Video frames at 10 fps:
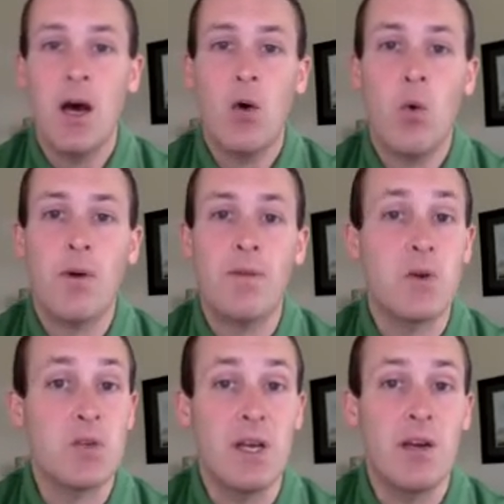or if
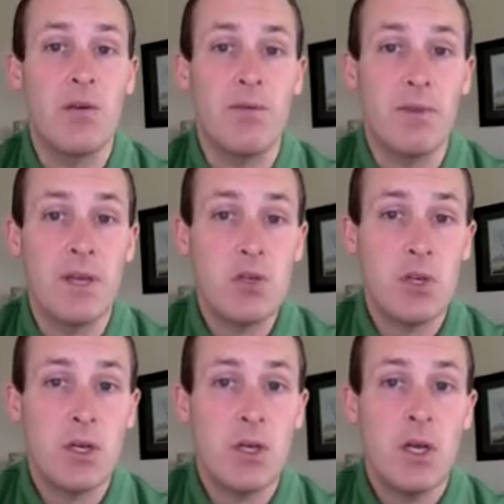there's an
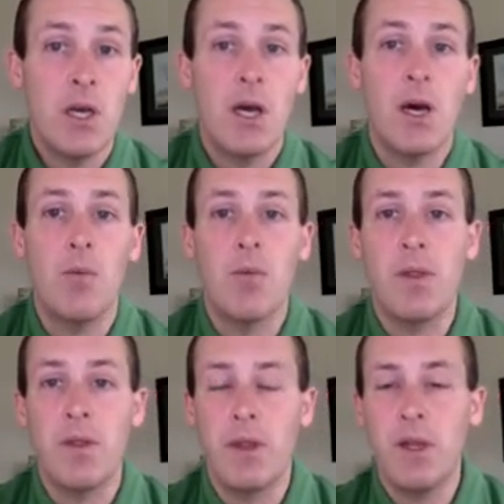intervention,
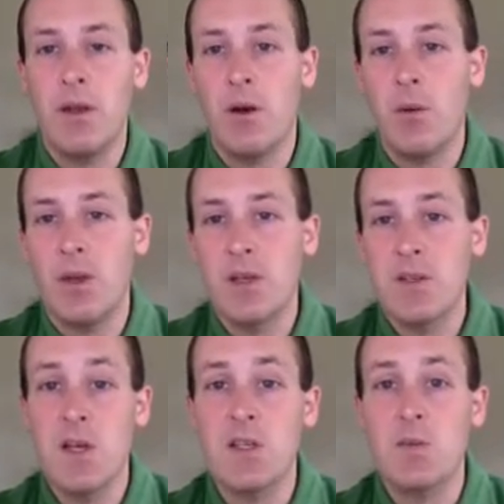the
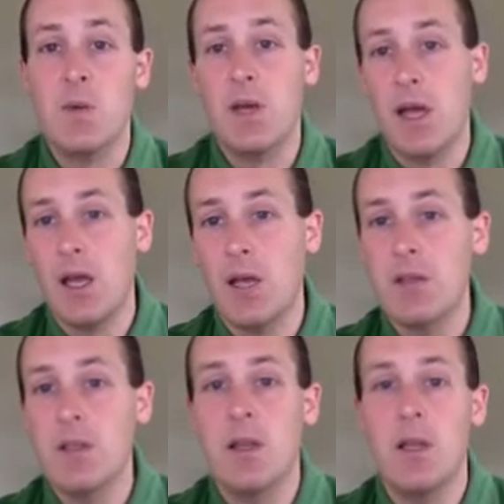assessment and
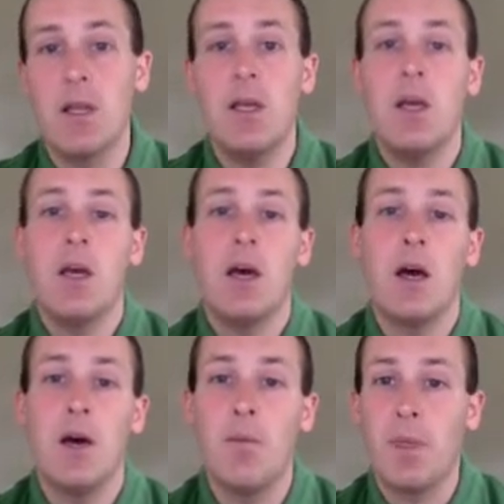the
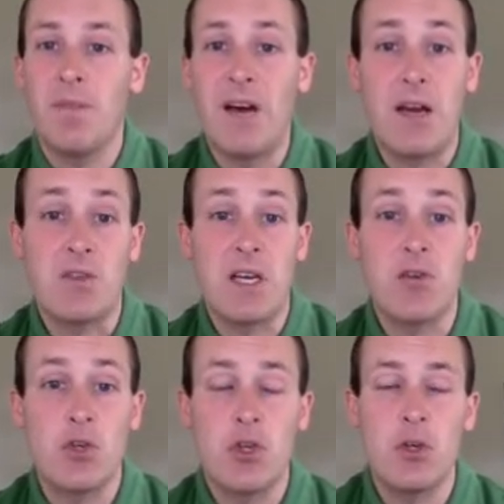vital
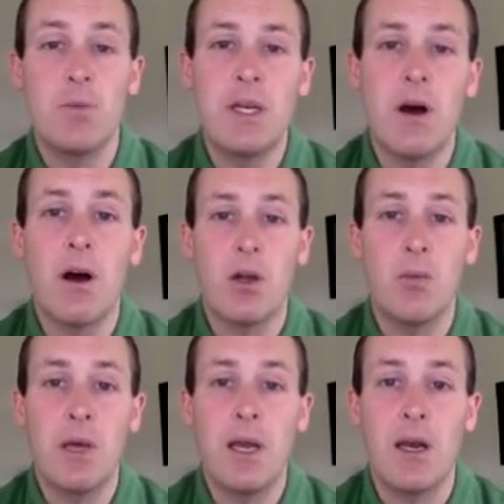signs should be
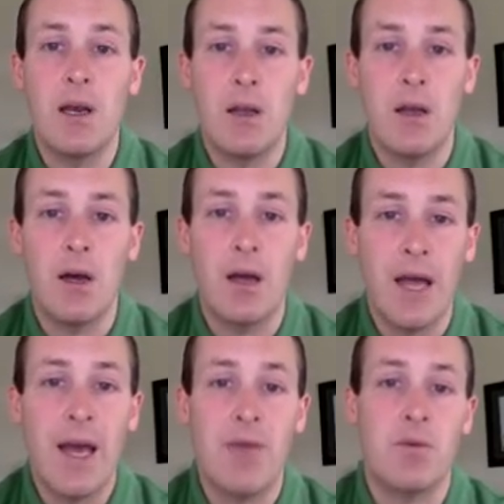documented
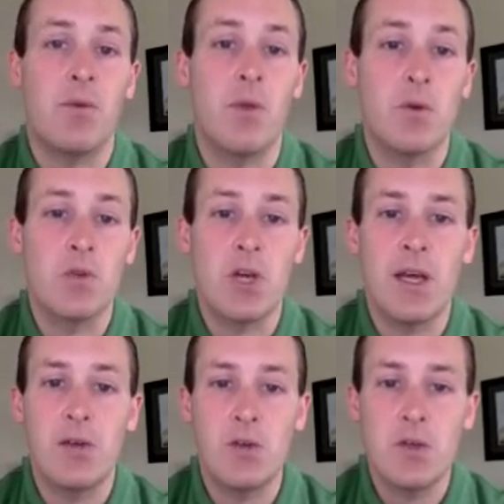after those
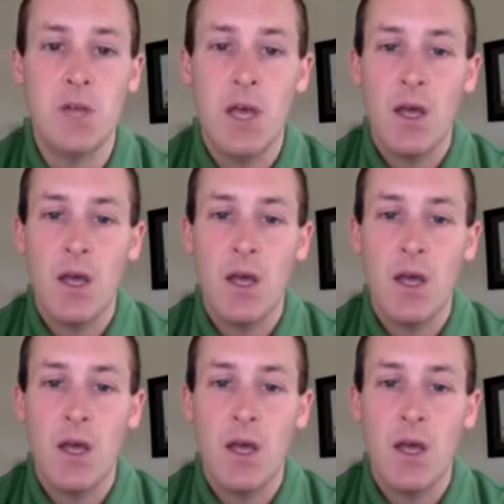changes.